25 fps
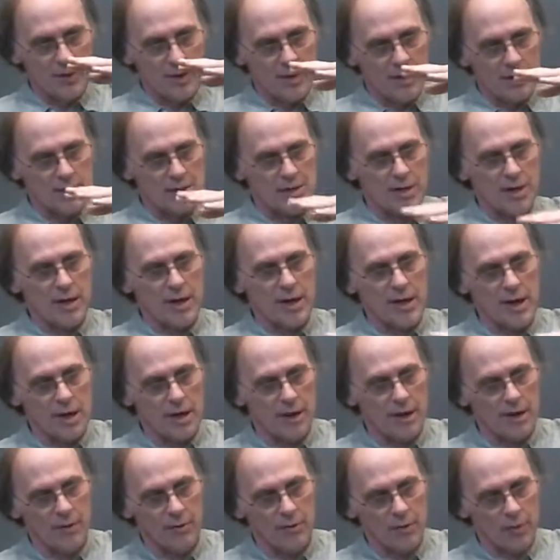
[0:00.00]

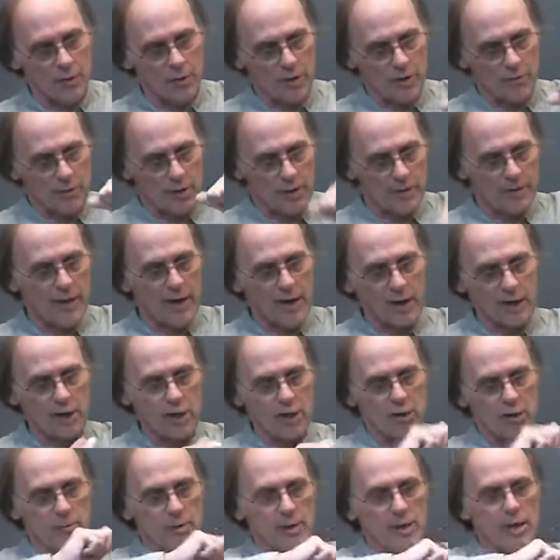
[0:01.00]
starting with a
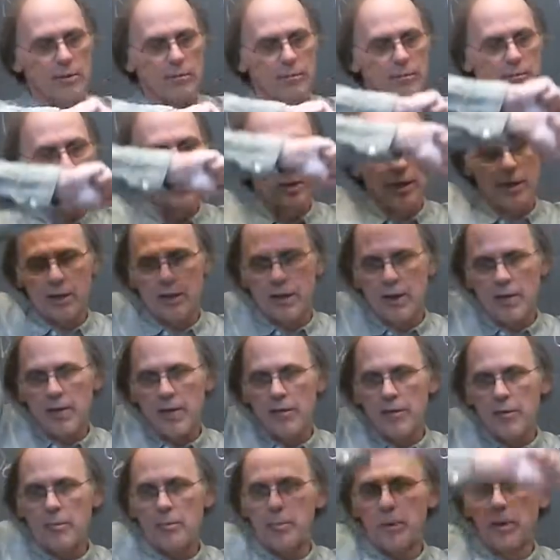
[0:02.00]
vacuum and then
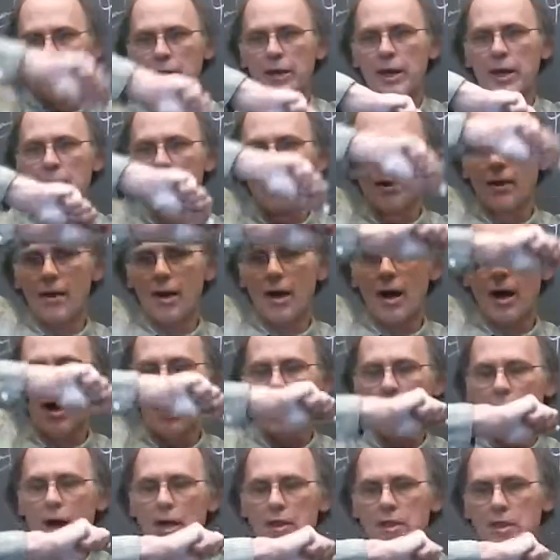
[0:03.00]
building
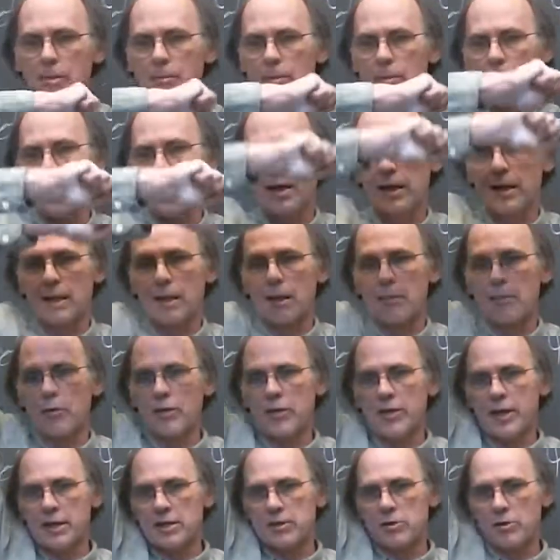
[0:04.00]
on them by hitting them
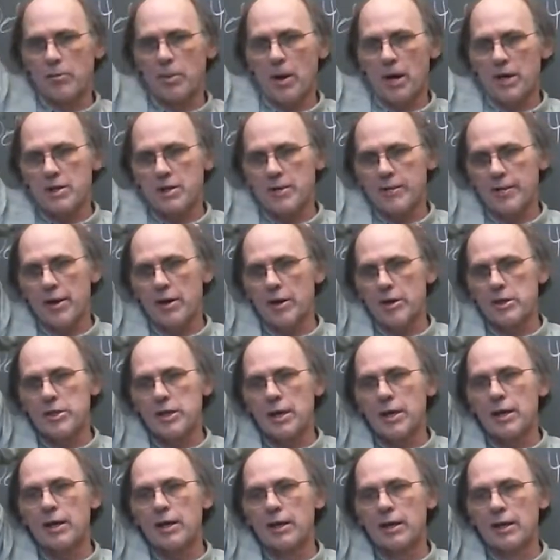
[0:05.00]
with things of positive
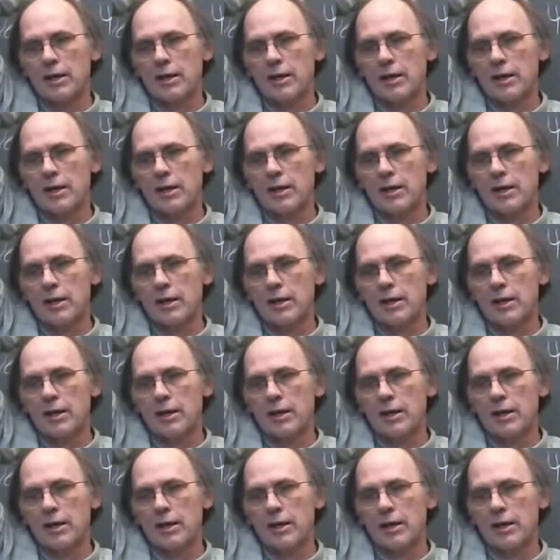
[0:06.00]
energy.